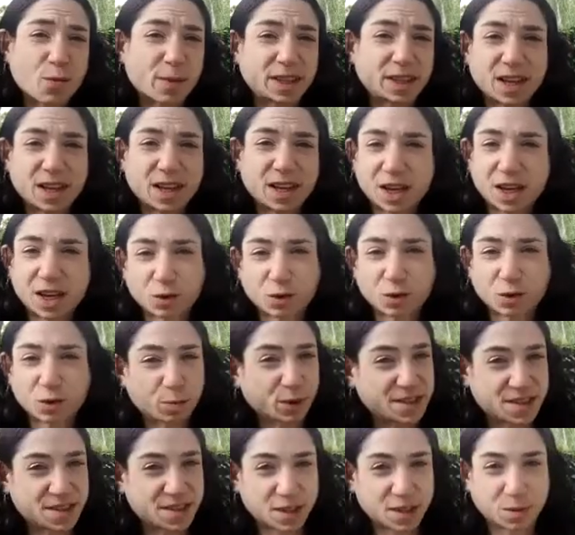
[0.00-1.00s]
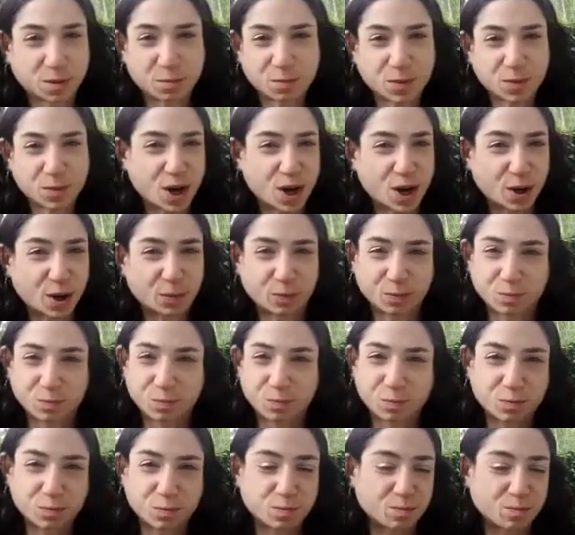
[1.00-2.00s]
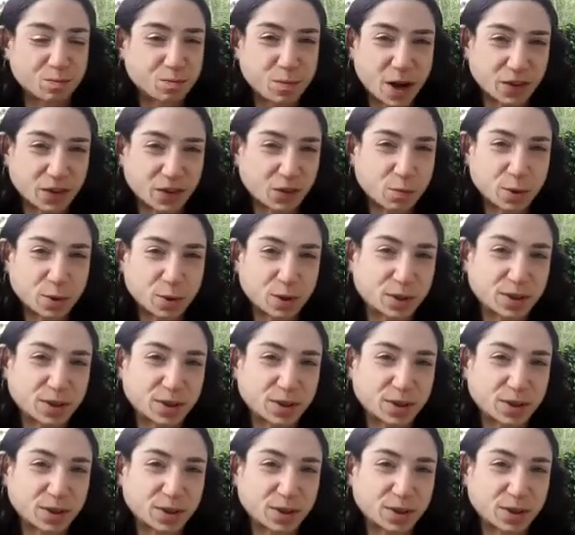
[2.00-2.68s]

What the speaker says: many egg replacing possibilities.